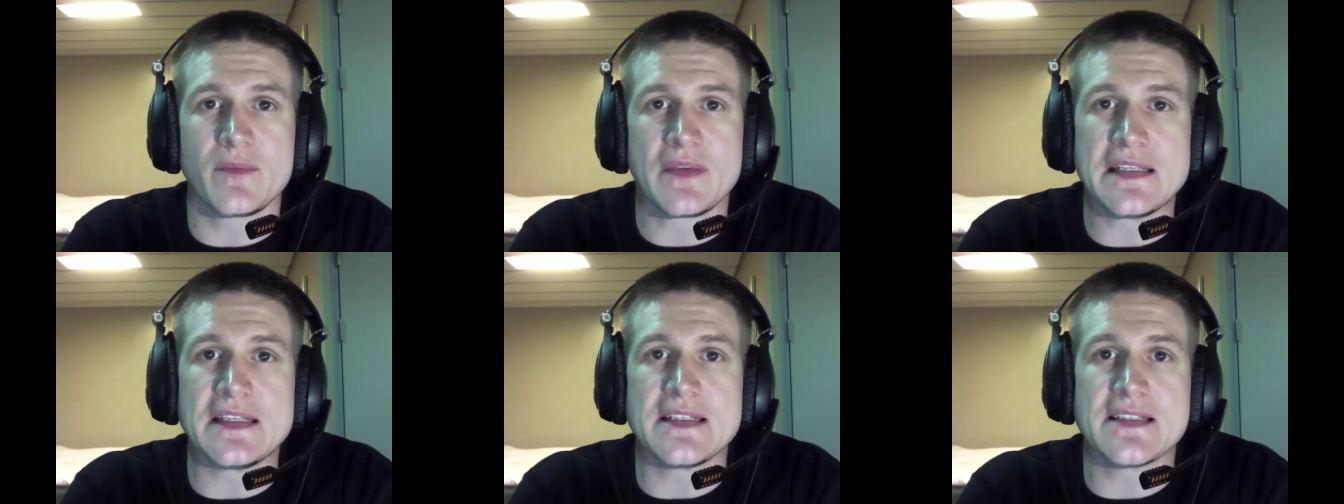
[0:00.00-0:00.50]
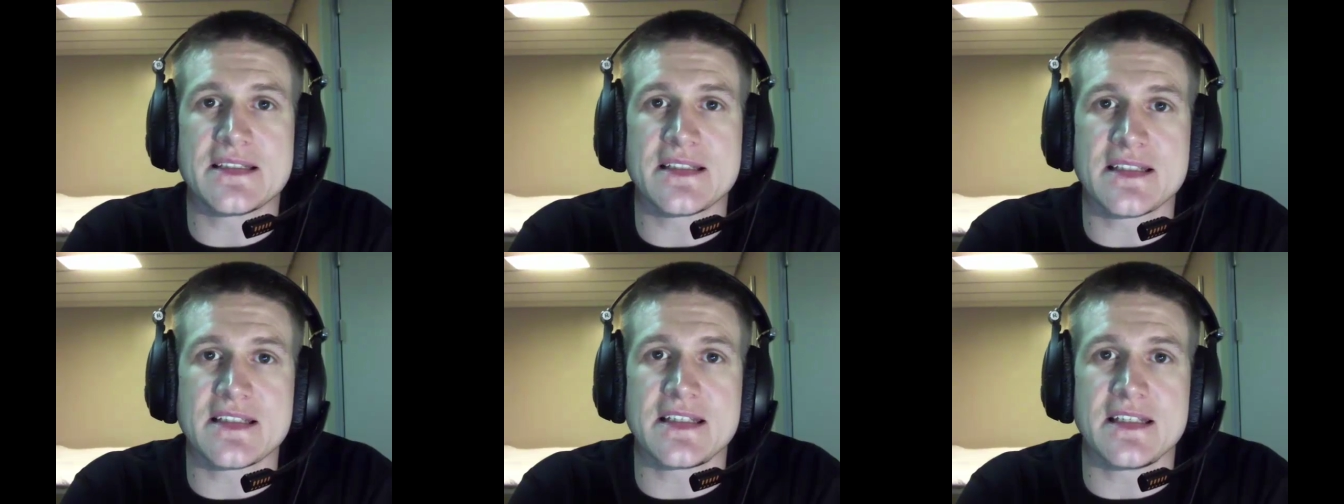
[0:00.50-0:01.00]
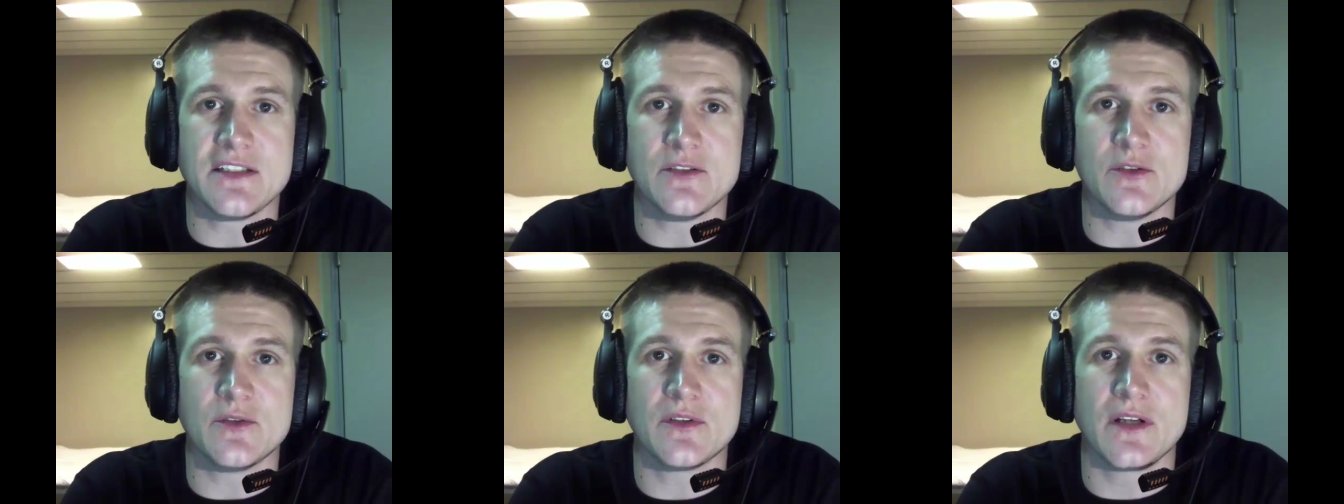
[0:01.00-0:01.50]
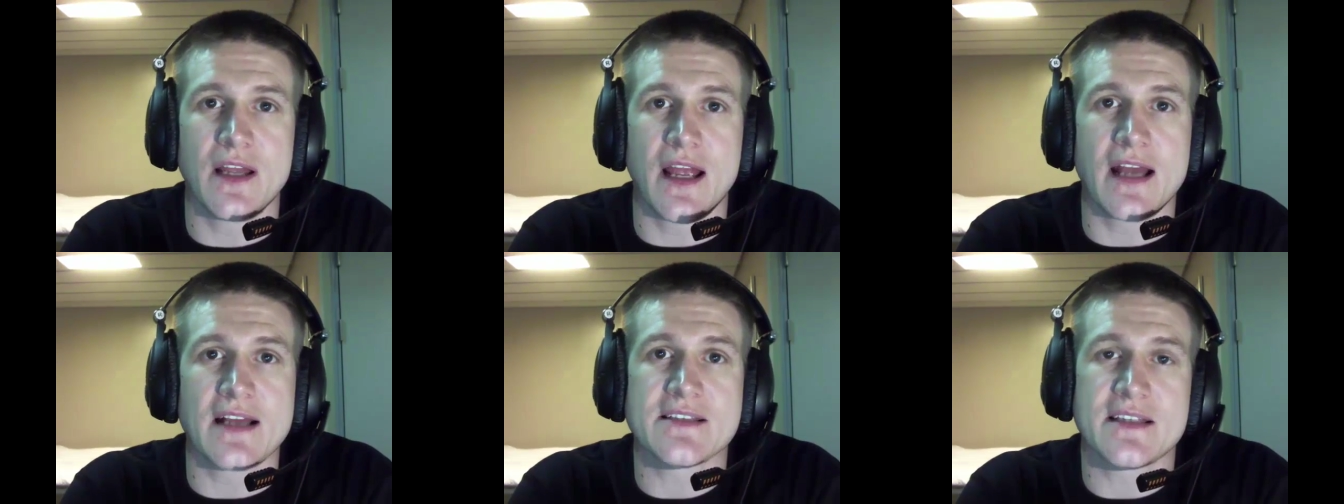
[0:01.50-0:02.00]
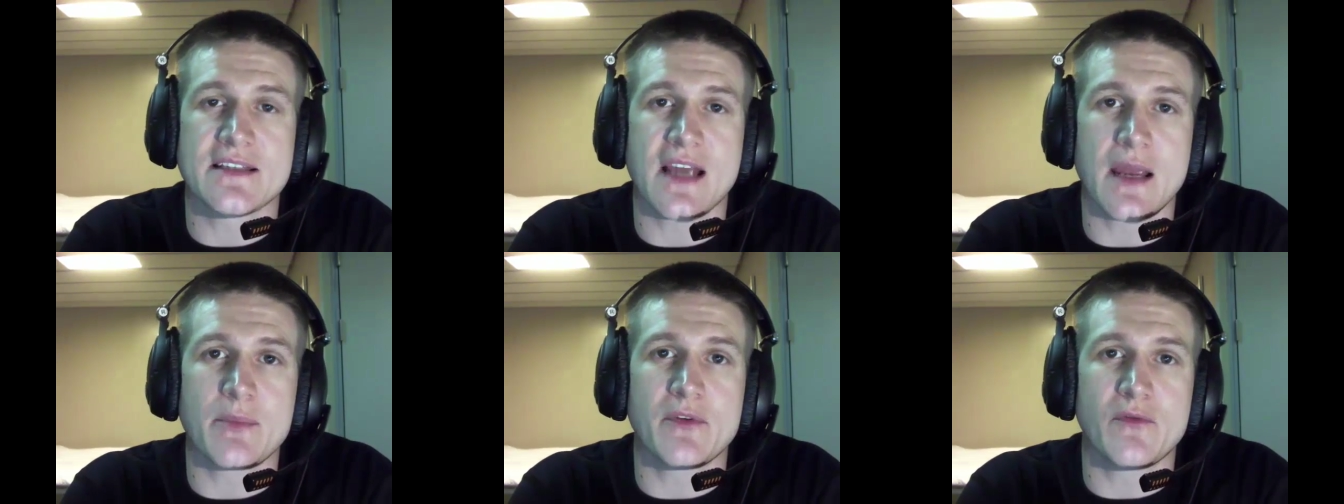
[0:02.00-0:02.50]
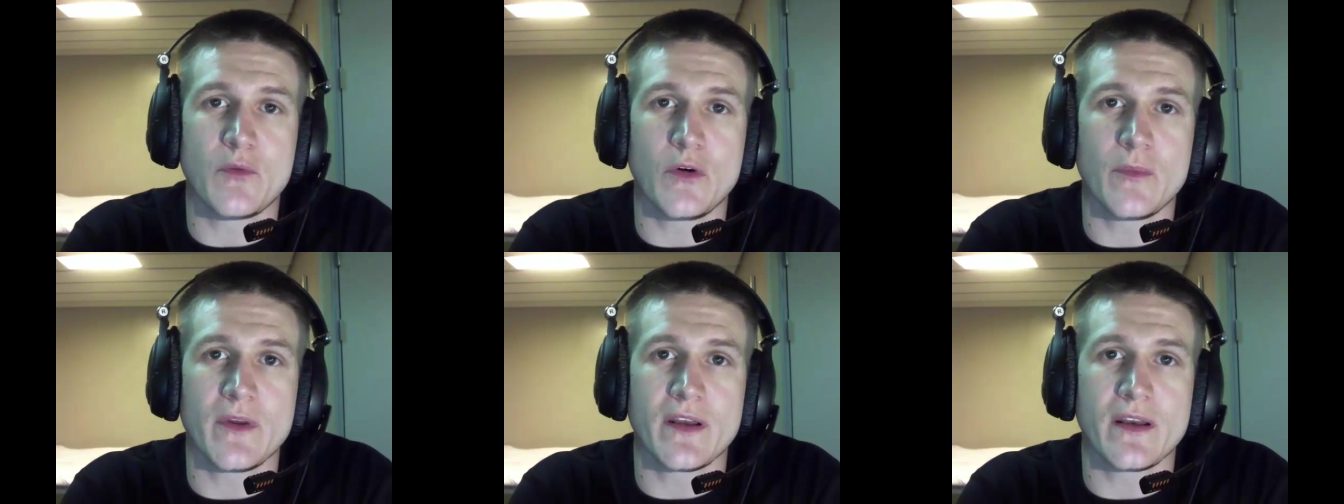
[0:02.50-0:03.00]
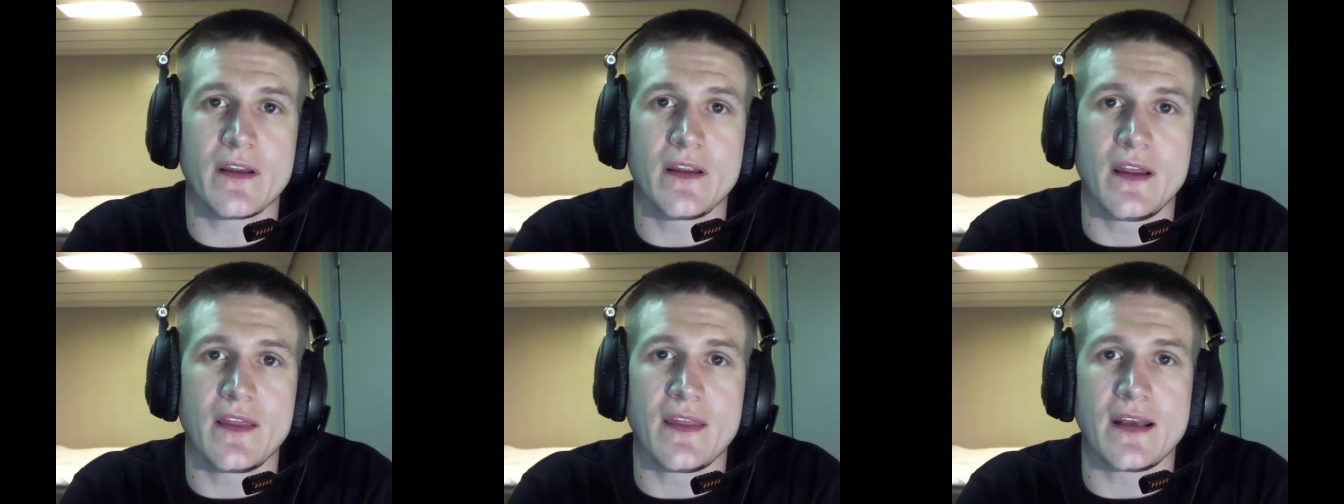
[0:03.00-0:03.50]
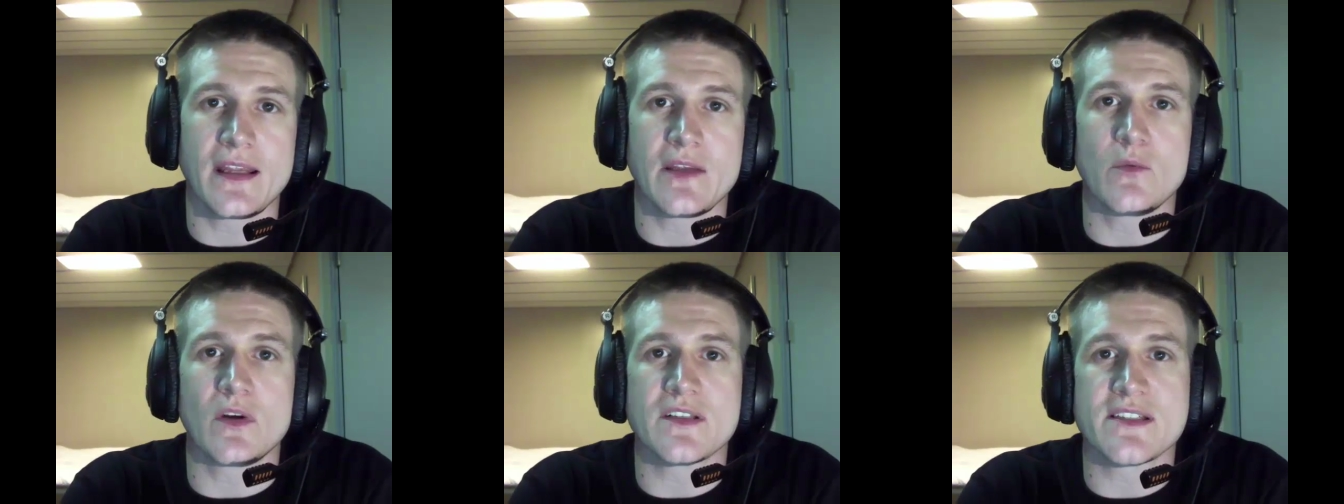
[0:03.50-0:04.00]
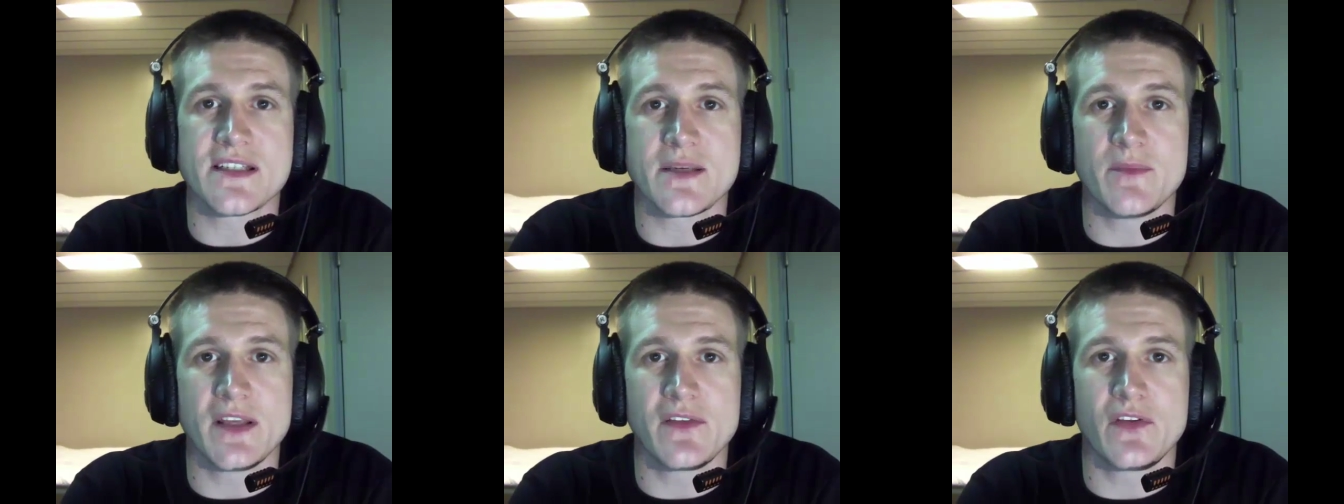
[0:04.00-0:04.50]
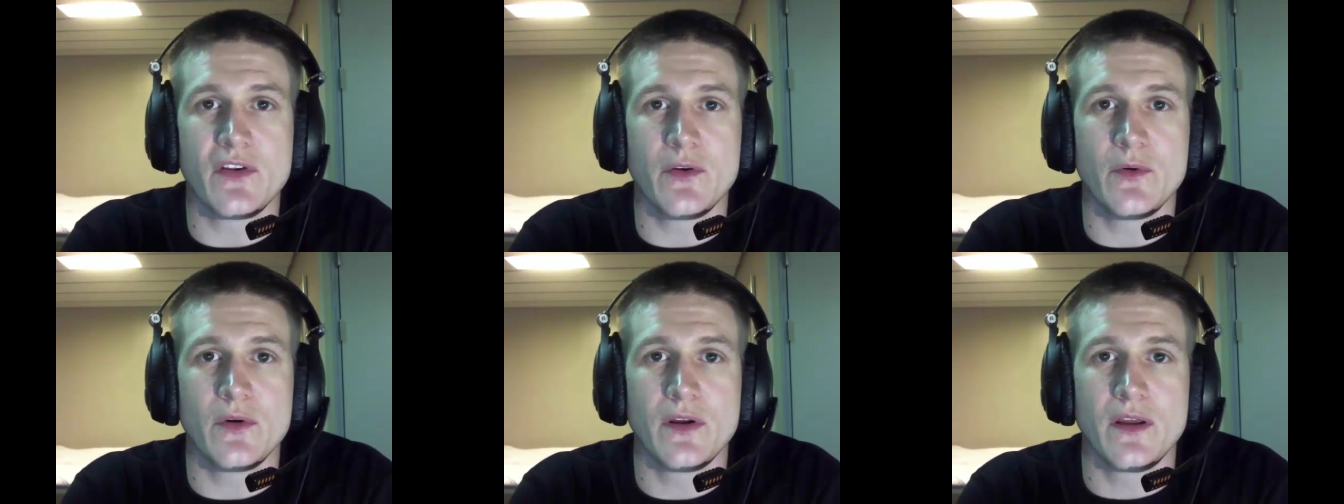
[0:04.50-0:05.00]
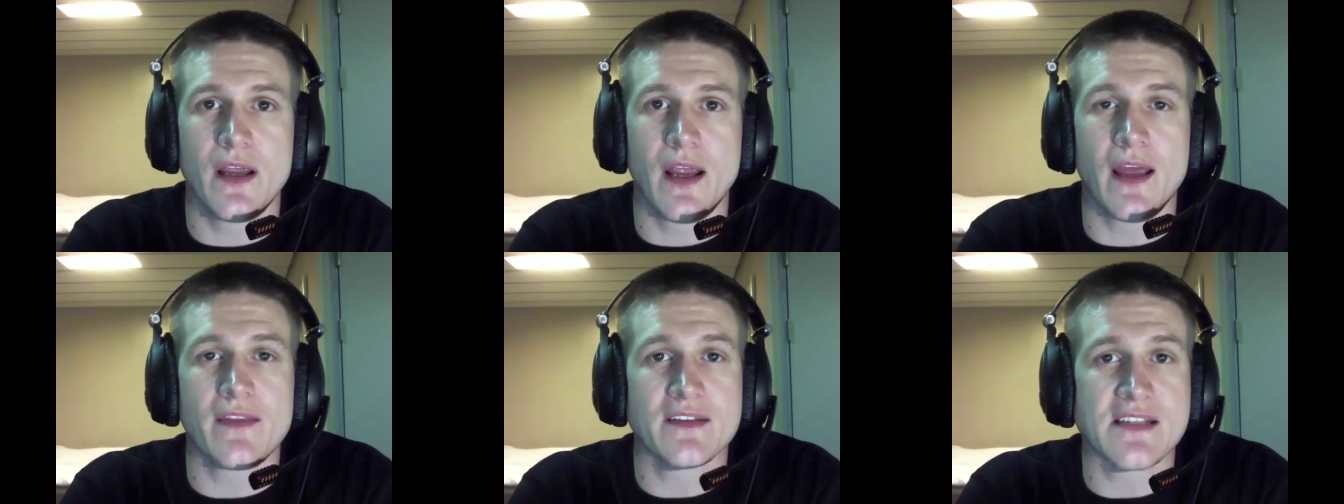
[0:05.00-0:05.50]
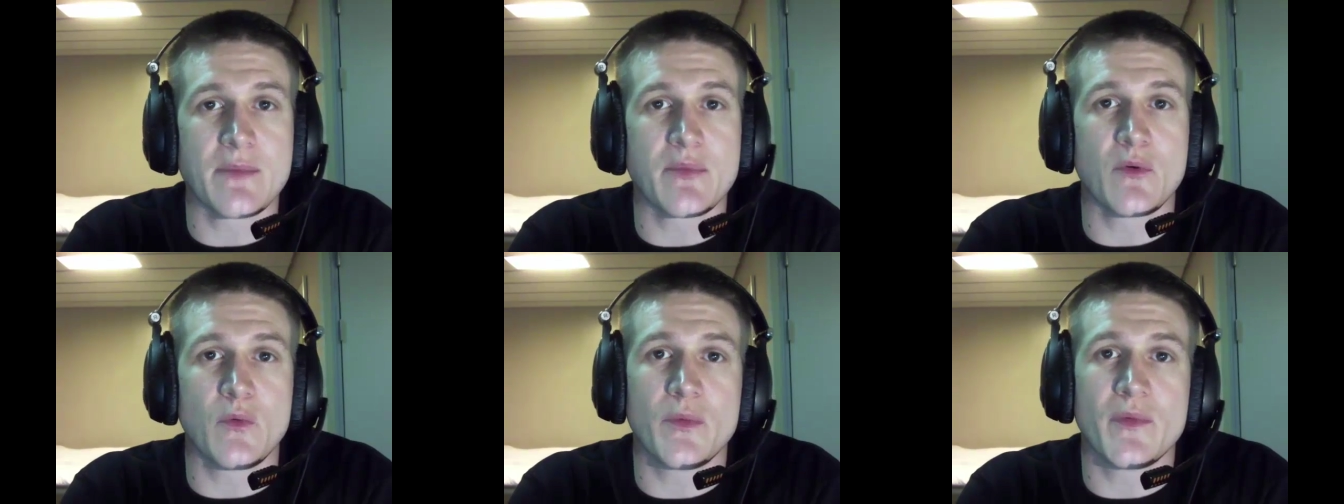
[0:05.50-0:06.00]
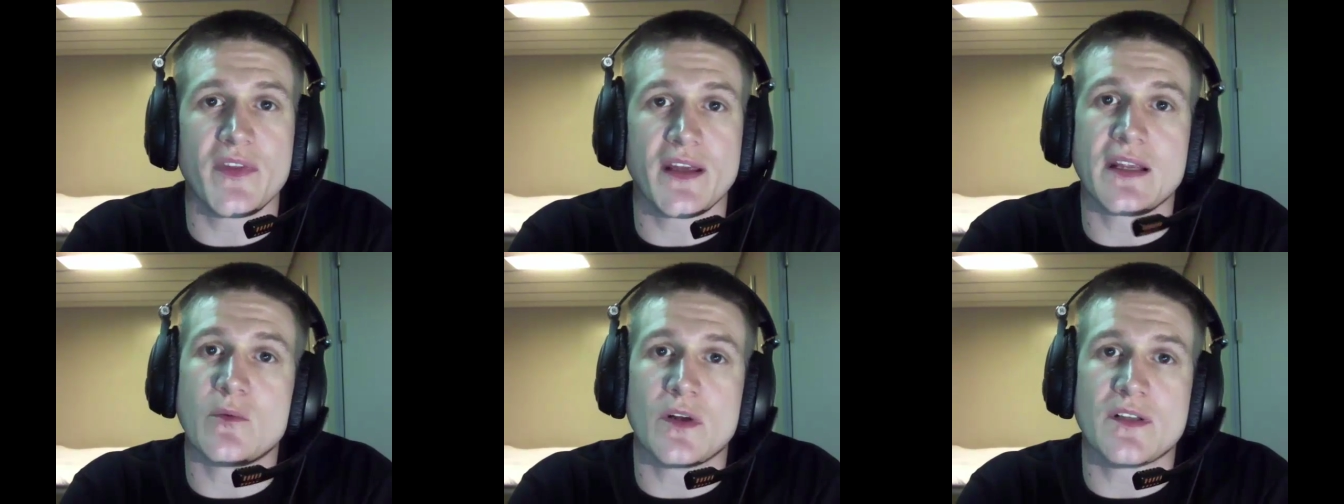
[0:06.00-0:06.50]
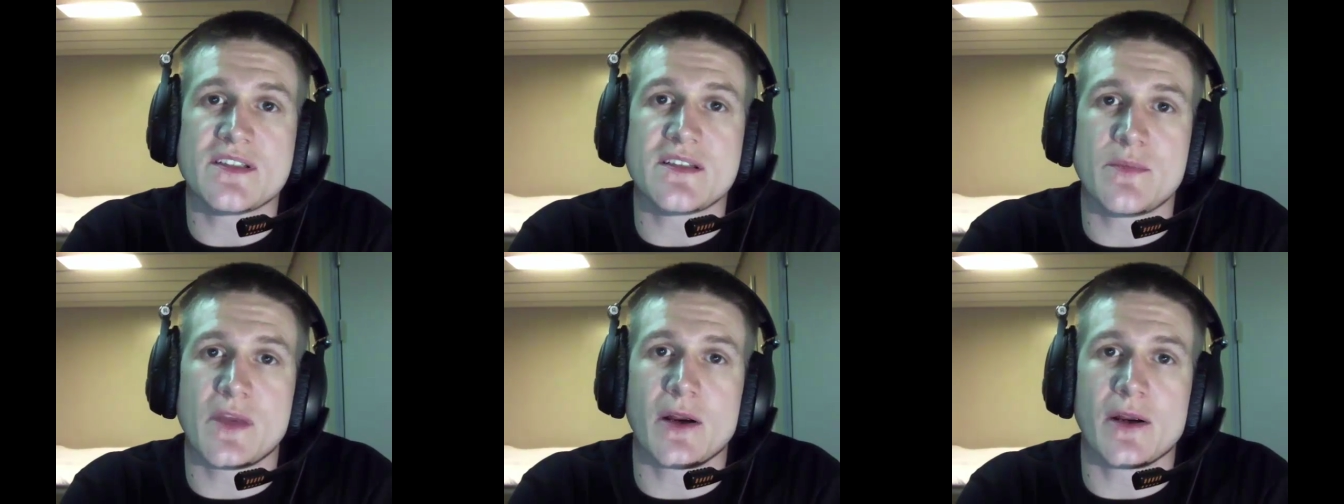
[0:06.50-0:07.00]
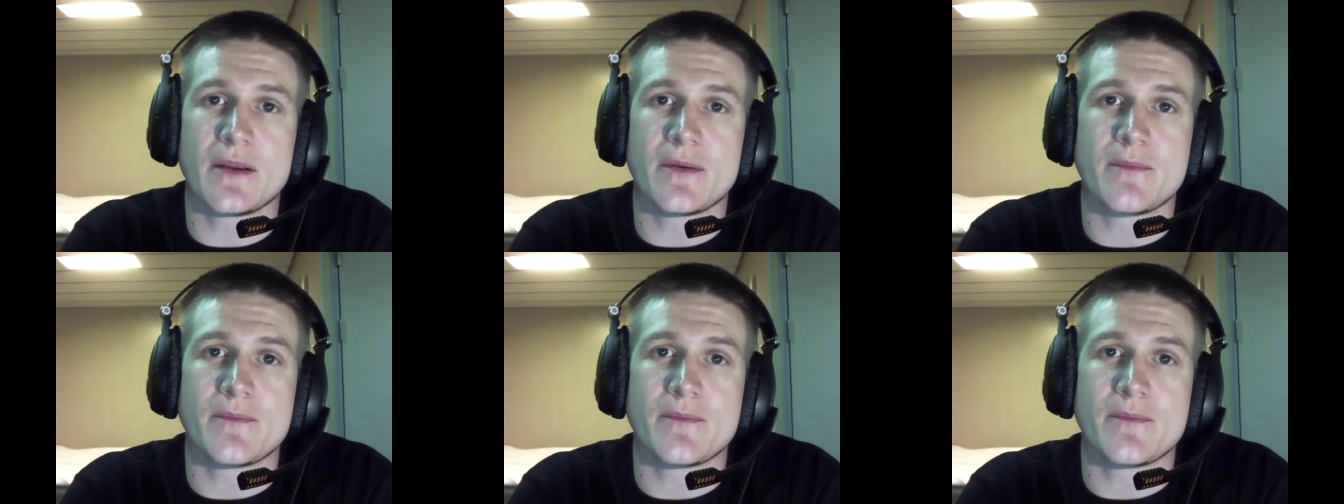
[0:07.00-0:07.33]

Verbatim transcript: He needs to see you as the type of woman that he wants to commit to and the type of woman that he wants to marry.